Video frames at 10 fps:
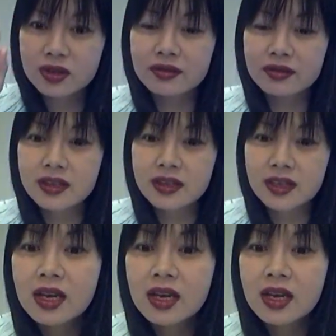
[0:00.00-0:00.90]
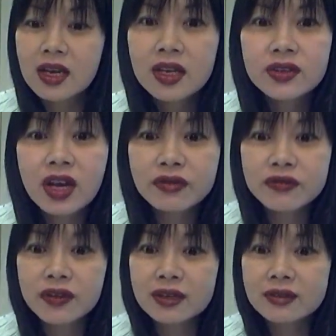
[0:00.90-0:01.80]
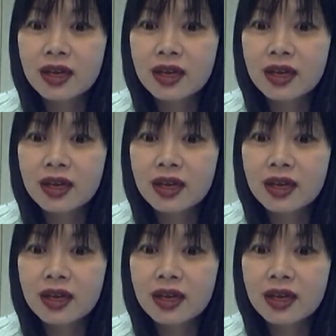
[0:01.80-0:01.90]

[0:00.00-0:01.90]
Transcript: and it's not from